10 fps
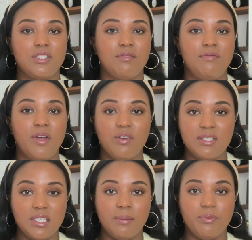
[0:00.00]
are very
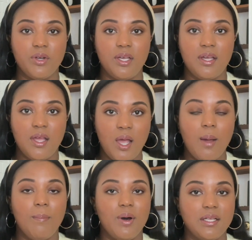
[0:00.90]
slippery,
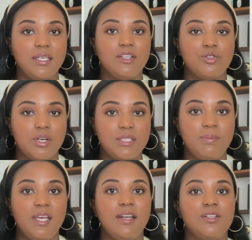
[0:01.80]
but trust
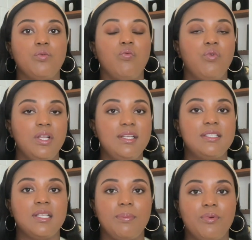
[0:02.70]
me, it is really
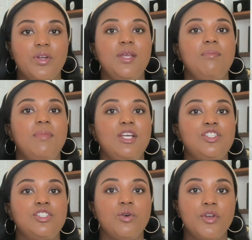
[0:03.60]
slippery. Make
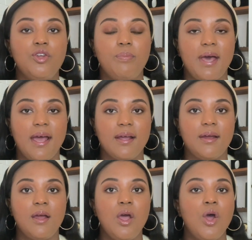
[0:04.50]
sure you
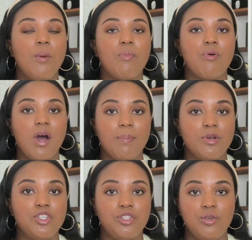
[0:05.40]
pack
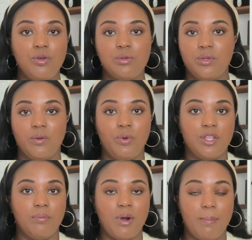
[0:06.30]
proper shoes with
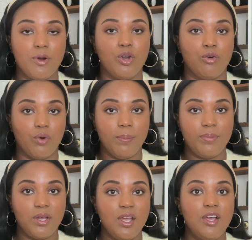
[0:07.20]
a proper grip
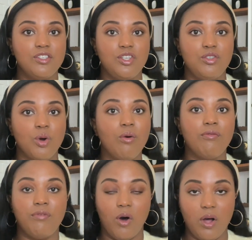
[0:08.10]
so you
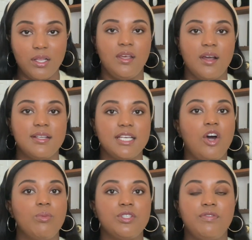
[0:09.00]
don't fall, because I
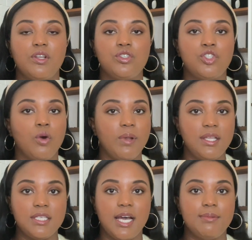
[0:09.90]
almost fell so many
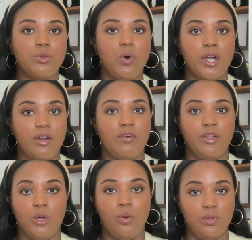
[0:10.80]
times walking around
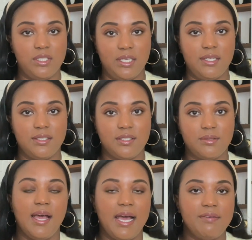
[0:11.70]
the old cities.
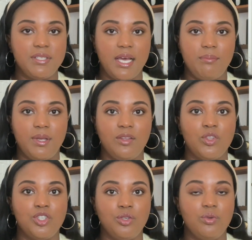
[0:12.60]
I have to admit, the
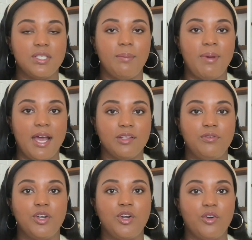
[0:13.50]
shoes I packed
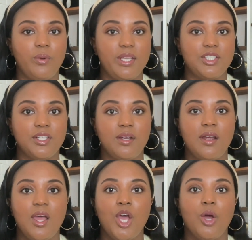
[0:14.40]
for Croatia
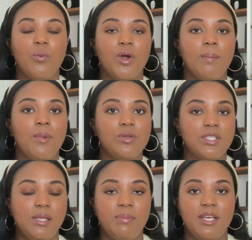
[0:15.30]
were
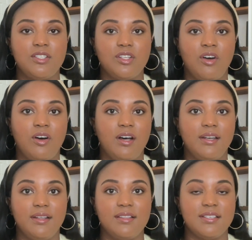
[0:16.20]
mostly based
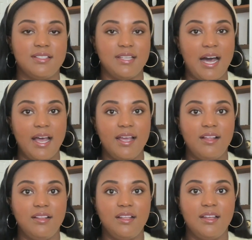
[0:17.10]
on the
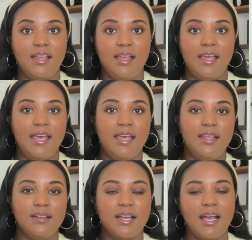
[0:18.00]
style
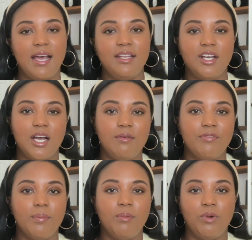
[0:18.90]
and kind of
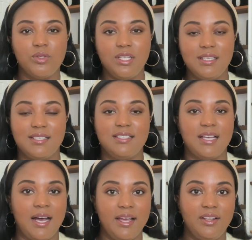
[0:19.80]
comfort, but mostly the
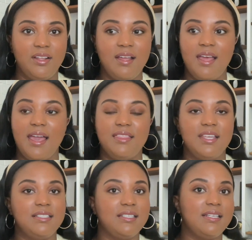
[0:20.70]
style, and they
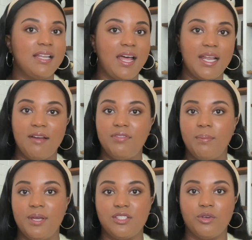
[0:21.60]
did not have the
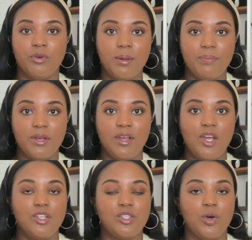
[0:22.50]
best grip.
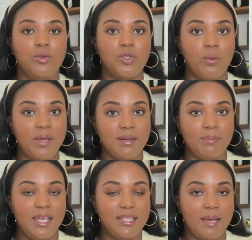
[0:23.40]
So don't
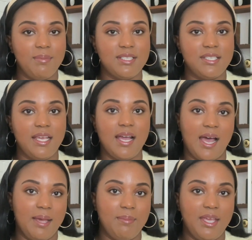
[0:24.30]
make that mistake
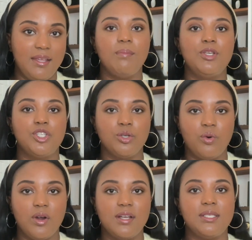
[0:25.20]
I made. Be
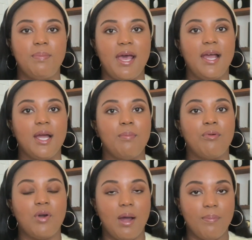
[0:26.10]
sure to pack
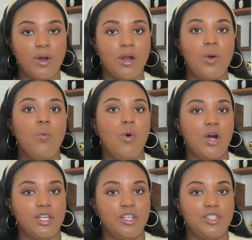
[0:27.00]
proper
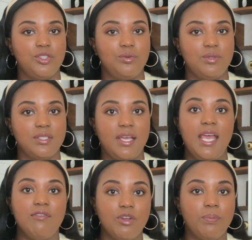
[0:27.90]
walking shoes
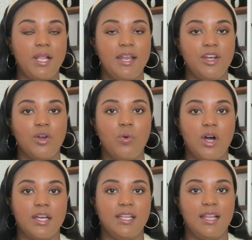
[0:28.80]
if you're planning on
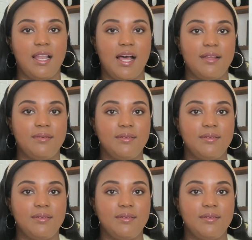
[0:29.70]
walking a lot.